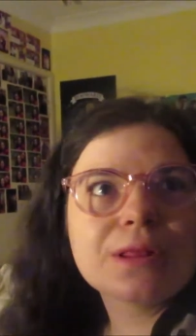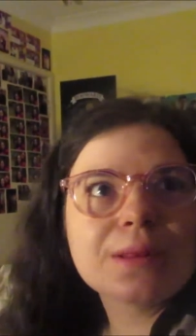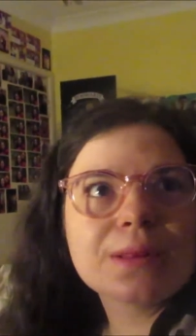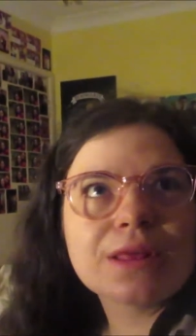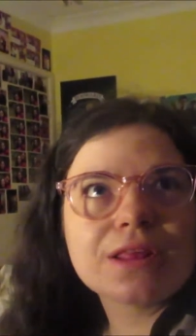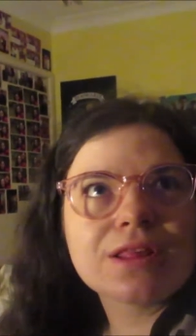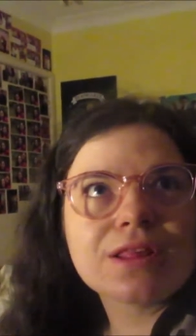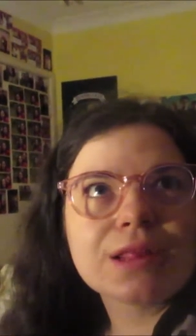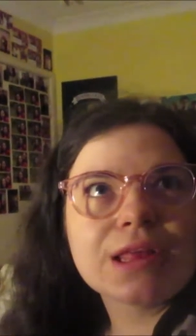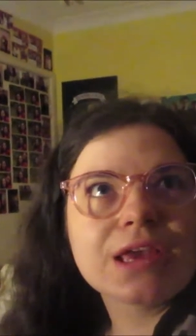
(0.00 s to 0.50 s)

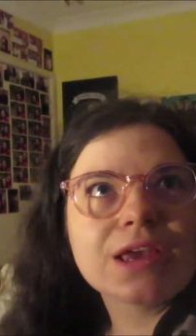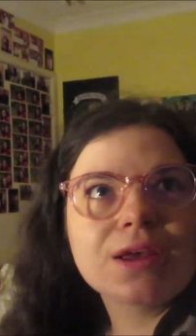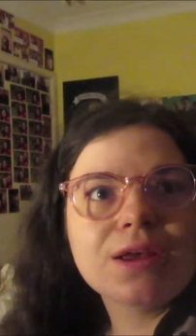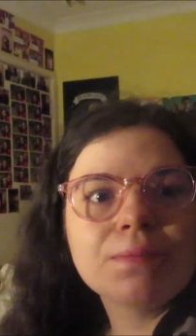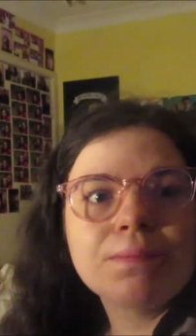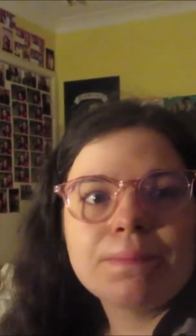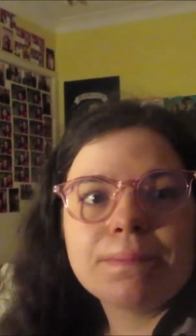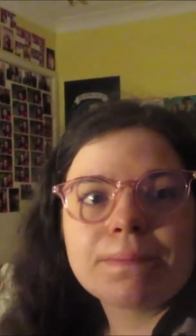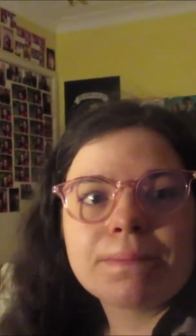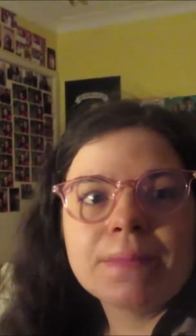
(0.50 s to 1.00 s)
there's like
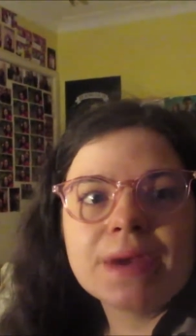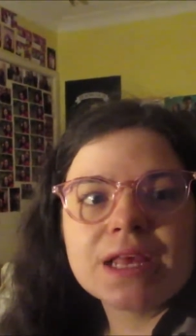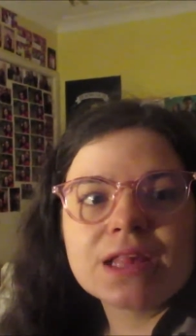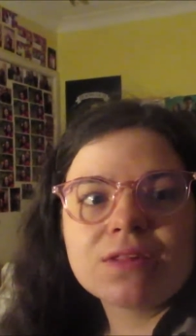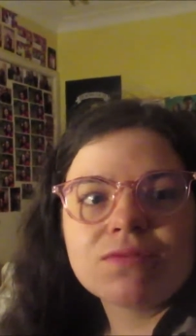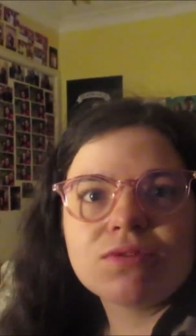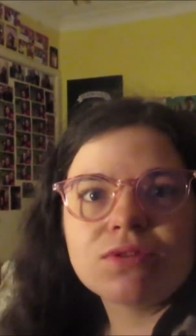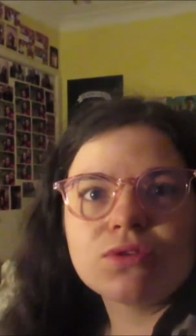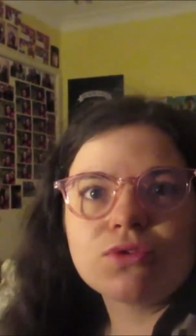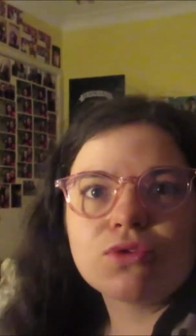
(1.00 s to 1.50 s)
a
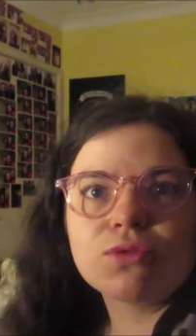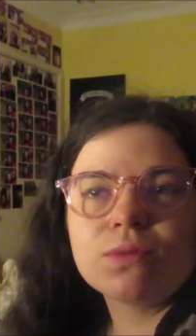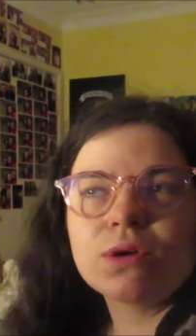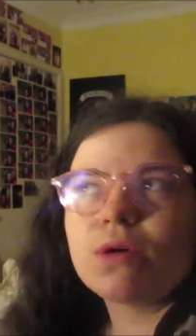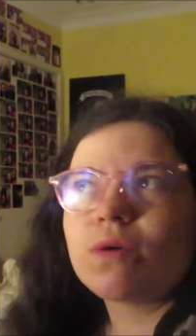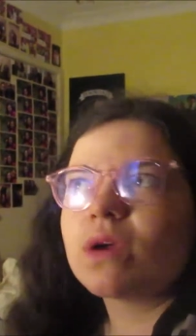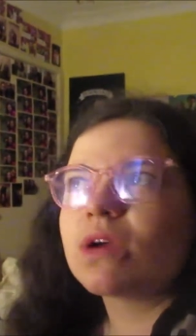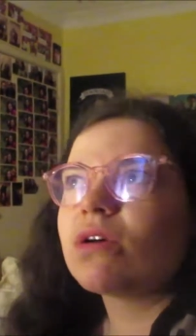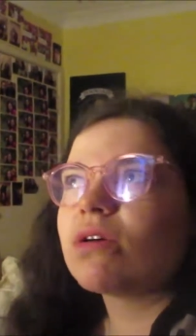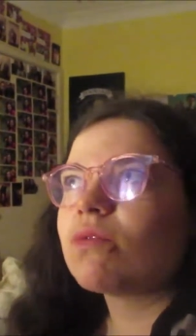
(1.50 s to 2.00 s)
massive storm
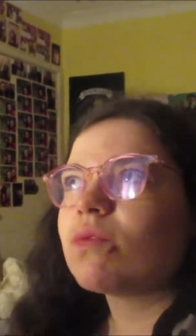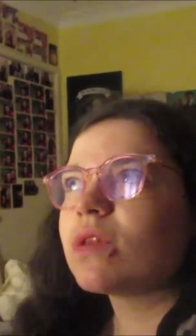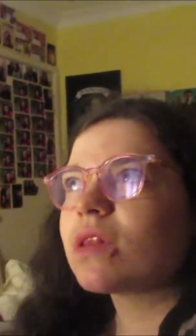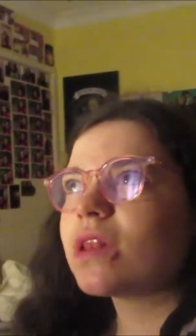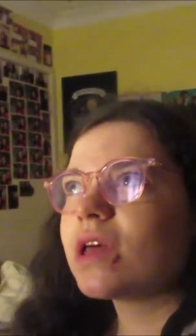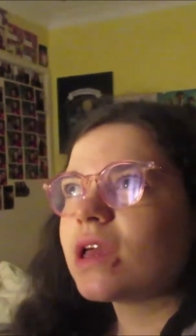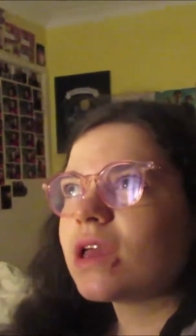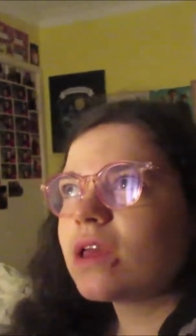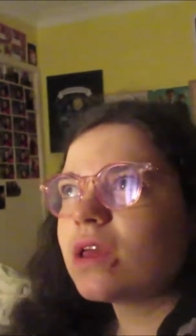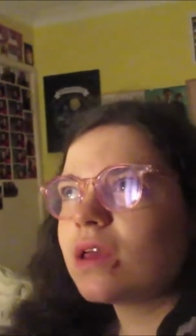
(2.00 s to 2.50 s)
going on with
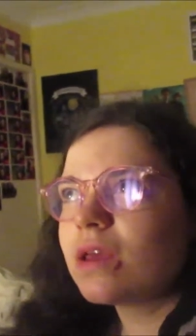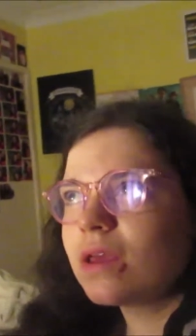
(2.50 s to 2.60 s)
like